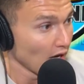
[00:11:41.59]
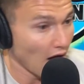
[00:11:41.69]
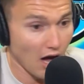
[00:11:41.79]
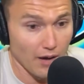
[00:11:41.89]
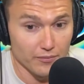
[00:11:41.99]

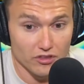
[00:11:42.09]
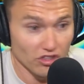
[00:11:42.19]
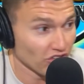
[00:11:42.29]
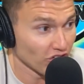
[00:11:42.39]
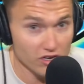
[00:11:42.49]
The
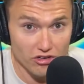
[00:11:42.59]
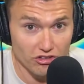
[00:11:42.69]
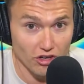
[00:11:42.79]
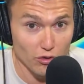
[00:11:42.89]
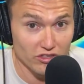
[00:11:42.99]
Sugar
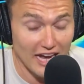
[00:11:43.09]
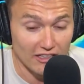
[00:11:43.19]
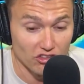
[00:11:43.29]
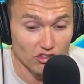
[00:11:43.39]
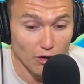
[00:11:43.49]
Show's got
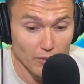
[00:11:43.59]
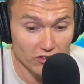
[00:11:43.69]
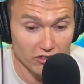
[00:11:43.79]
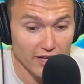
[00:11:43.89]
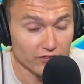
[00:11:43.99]
so
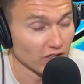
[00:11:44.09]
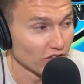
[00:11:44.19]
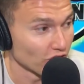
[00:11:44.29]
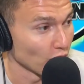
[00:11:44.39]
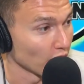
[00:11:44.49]
much left in
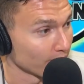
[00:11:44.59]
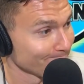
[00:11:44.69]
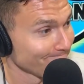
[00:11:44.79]
store.